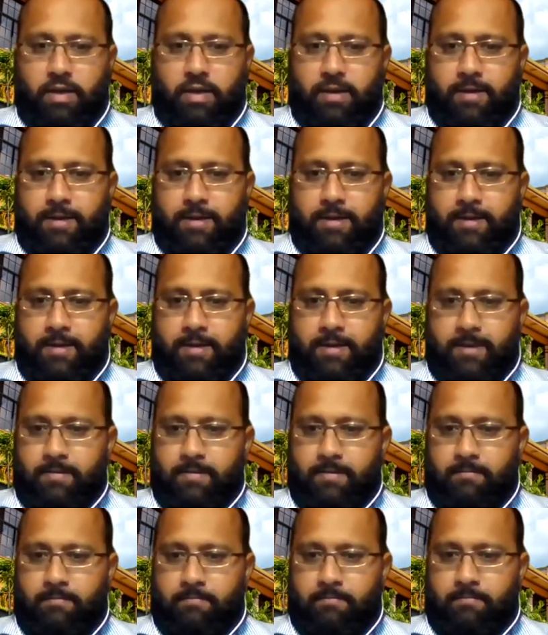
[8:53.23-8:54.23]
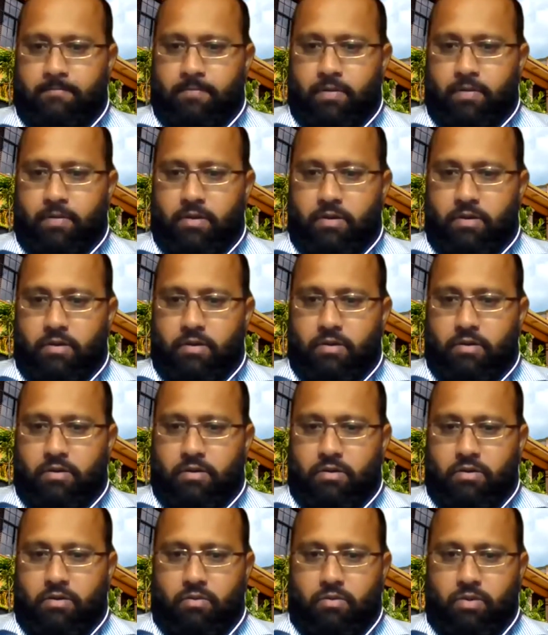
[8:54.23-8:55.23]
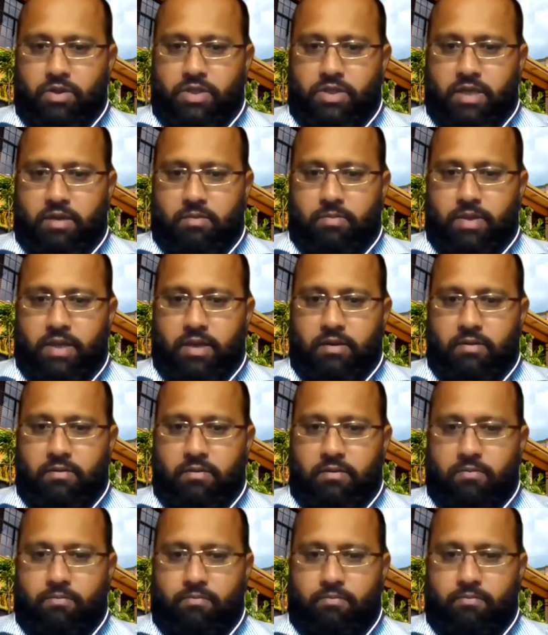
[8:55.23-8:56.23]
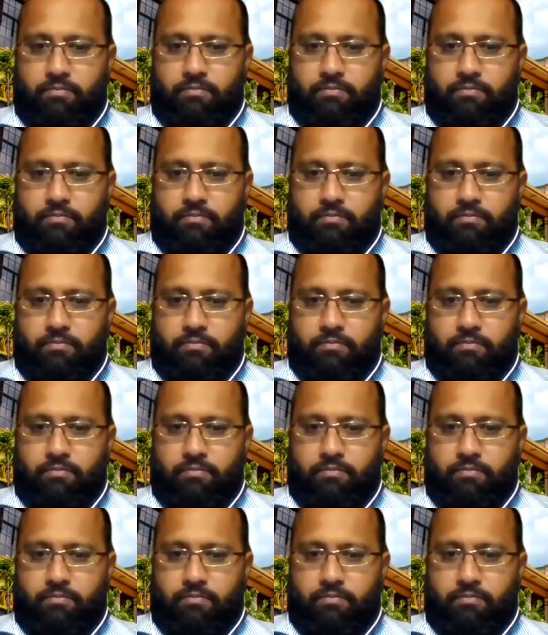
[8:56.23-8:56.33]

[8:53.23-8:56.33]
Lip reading: and we shall begin.